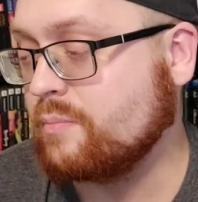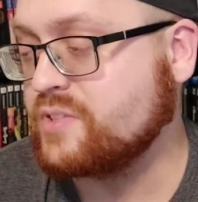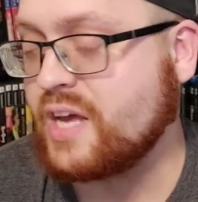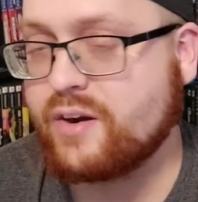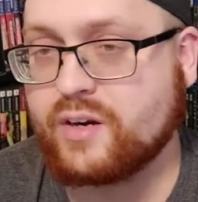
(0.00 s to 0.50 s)

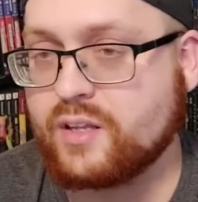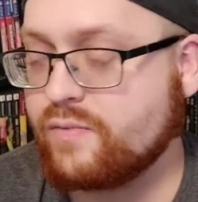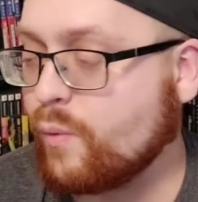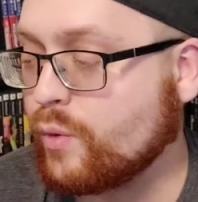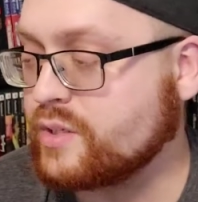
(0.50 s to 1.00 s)
Saturday the
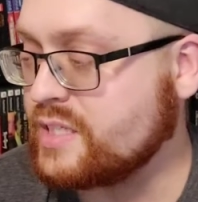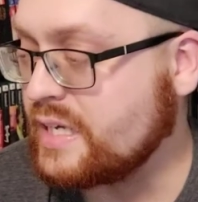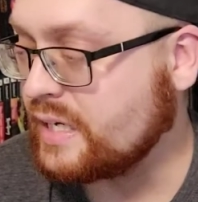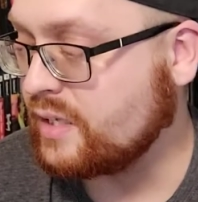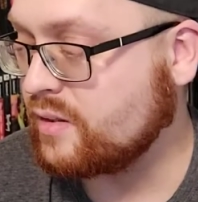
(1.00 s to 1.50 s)

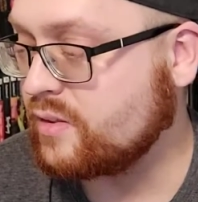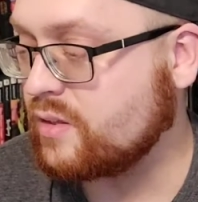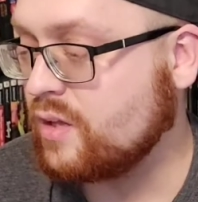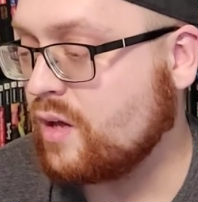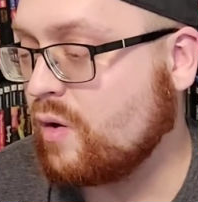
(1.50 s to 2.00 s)
14th,
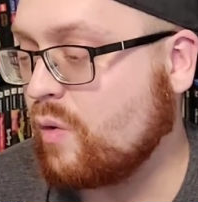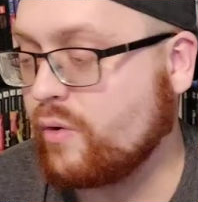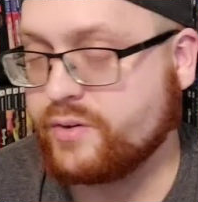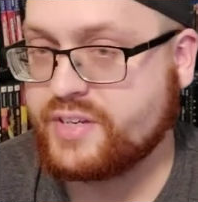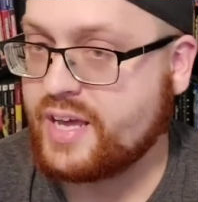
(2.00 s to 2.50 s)

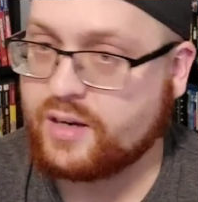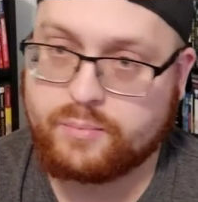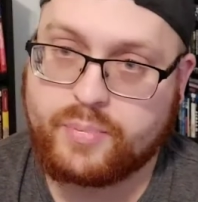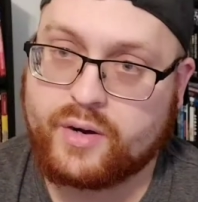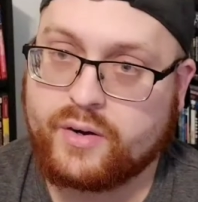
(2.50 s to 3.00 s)
or Dead
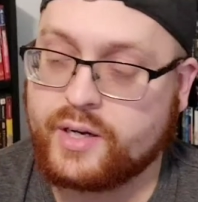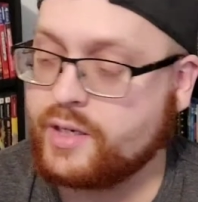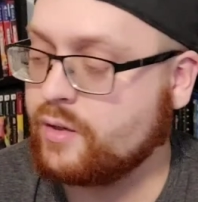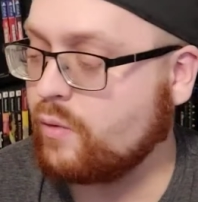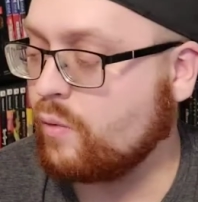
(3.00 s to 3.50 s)
and
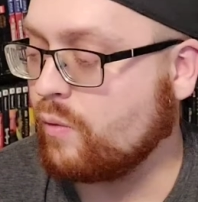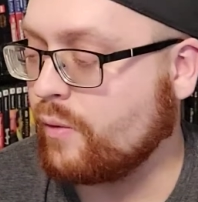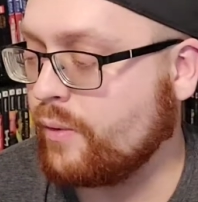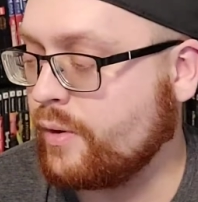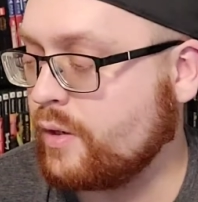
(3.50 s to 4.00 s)
Buried,
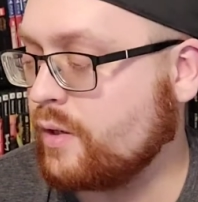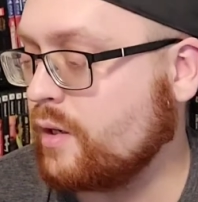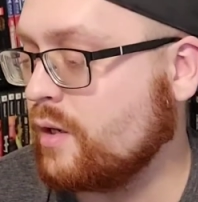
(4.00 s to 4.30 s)
or